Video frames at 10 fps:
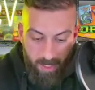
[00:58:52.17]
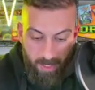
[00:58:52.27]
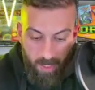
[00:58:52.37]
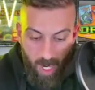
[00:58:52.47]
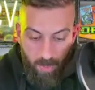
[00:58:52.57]

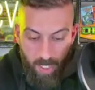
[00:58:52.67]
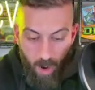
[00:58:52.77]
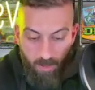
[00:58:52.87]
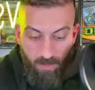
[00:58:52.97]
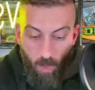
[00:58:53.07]
So here we
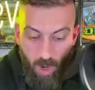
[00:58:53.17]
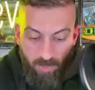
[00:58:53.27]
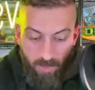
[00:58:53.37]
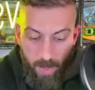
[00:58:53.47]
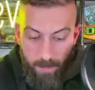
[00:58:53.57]
go. Four
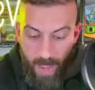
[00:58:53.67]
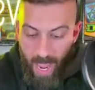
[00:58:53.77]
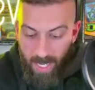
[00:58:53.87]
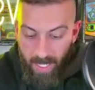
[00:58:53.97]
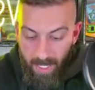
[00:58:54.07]
from the
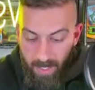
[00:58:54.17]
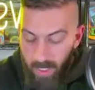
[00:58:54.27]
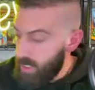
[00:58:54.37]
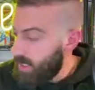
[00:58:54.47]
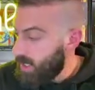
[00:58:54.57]
back
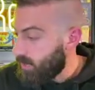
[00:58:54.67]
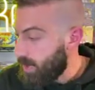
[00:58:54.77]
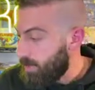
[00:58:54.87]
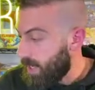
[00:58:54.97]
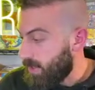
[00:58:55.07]
for a
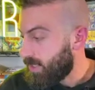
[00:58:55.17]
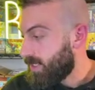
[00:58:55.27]
bell.